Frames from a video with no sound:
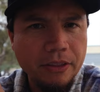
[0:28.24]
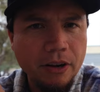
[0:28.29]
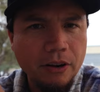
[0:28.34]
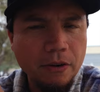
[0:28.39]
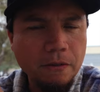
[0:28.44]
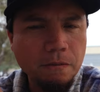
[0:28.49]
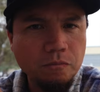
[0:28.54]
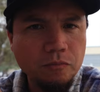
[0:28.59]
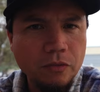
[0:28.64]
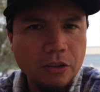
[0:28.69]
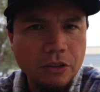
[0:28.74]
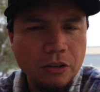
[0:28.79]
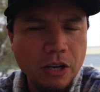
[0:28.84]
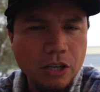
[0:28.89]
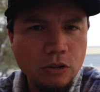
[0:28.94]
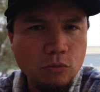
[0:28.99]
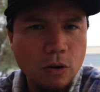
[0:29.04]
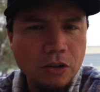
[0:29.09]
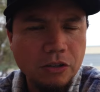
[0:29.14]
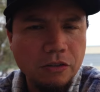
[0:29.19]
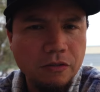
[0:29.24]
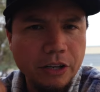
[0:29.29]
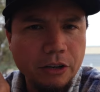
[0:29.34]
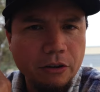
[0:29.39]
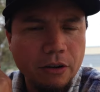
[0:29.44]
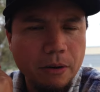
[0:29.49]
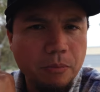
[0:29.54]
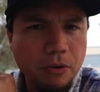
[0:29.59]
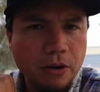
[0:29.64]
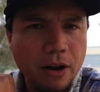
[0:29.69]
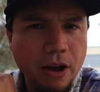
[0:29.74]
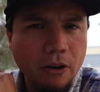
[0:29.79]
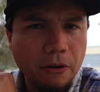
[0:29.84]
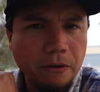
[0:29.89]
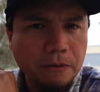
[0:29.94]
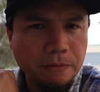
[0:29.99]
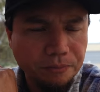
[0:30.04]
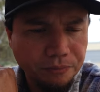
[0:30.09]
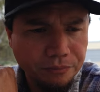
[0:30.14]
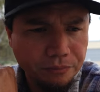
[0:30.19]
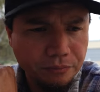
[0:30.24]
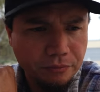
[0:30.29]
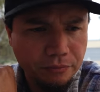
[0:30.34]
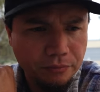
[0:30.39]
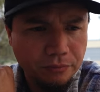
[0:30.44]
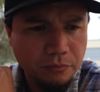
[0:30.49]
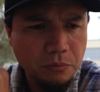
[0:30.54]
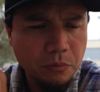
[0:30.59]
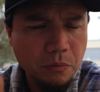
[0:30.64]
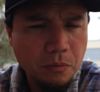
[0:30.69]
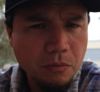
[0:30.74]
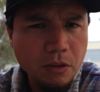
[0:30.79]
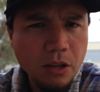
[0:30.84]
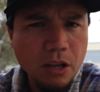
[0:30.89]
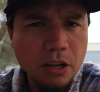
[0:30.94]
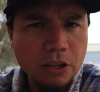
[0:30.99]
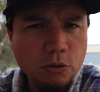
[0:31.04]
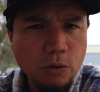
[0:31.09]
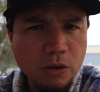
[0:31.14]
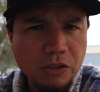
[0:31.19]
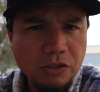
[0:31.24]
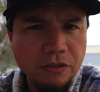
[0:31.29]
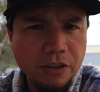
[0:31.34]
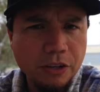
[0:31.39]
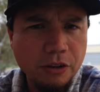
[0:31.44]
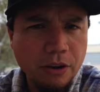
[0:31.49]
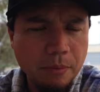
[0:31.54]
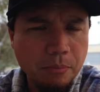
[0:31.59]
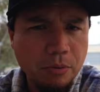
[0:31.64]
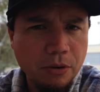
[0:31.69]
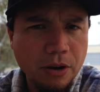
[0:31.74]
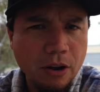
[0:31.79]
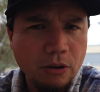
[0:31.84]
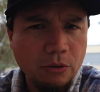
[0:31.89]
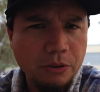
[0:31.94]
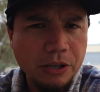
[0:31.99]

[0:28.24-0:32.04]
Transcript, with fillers: there. You guys watch a video I put out. You watched a video I put out